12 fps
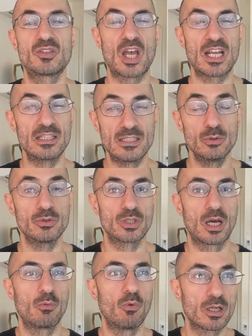
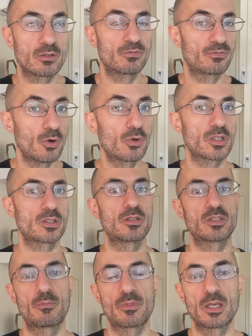dilute. I want to focus
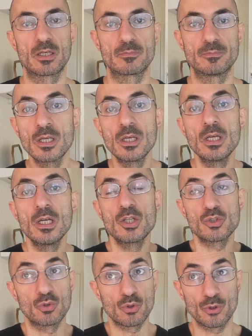on something.
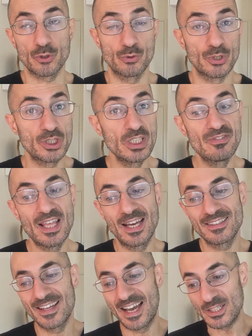So in order to achieve
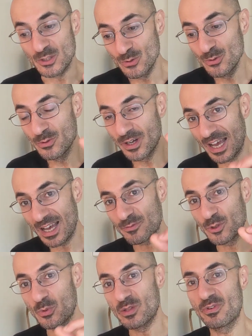that, I do have
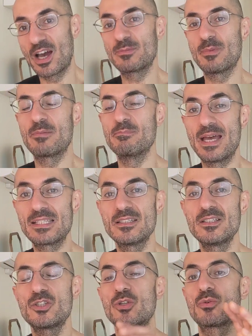to refine my
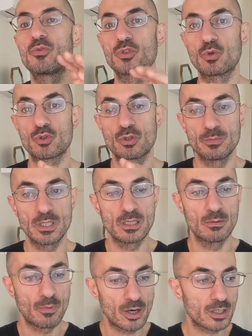message through social
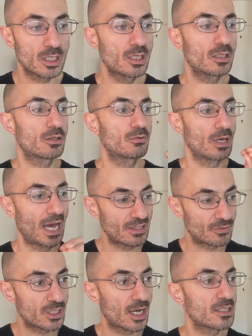media marketing, through
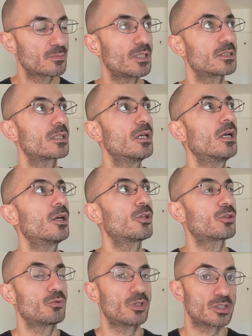advertisements,
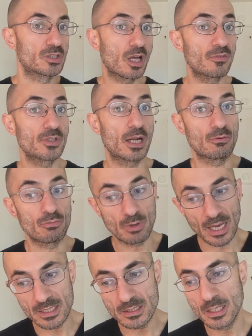through the stuff that I
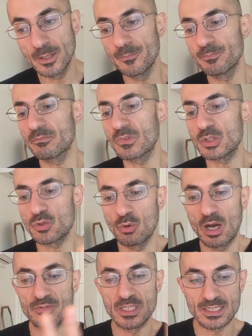write.
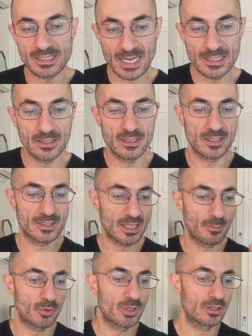So I've decided to
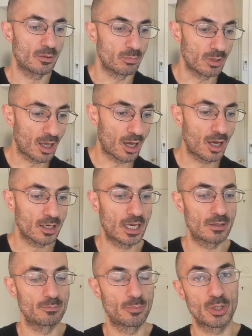separate the blog.
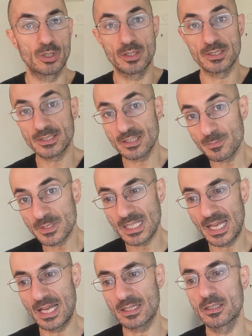I put it on
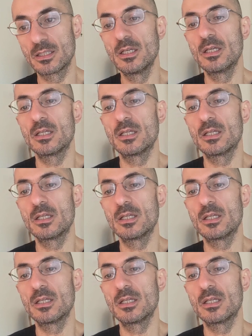Substack